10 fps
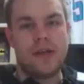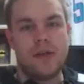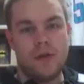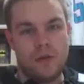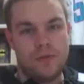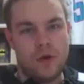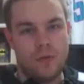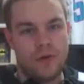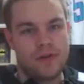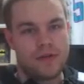a noob
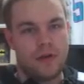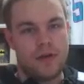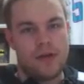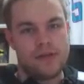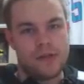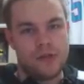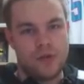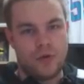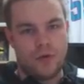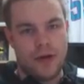tuber because all he does is
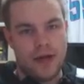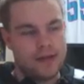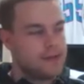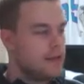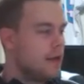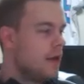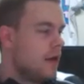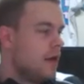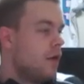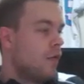shoot grenades,
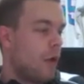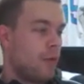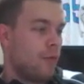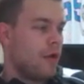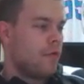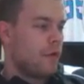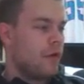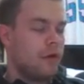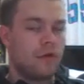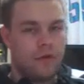Robert
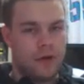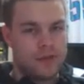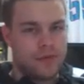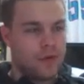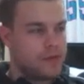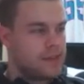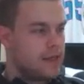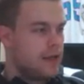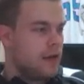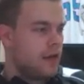Redford,
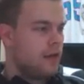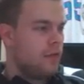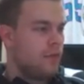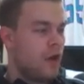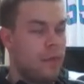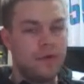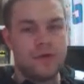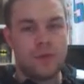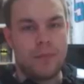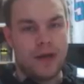Crossbones, Robin
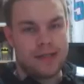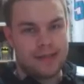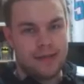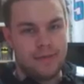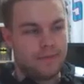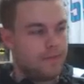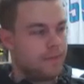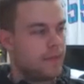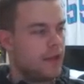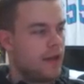Scherbatsky,
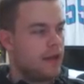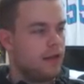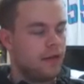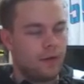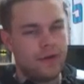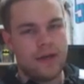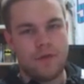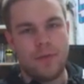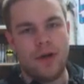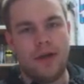and literally
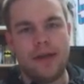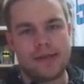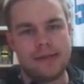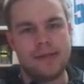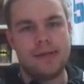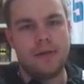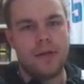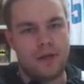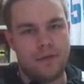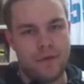everybody that isn't
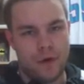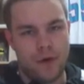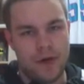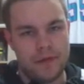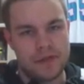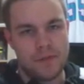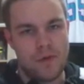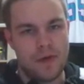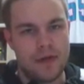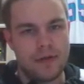Nick Fury in this
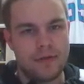movie.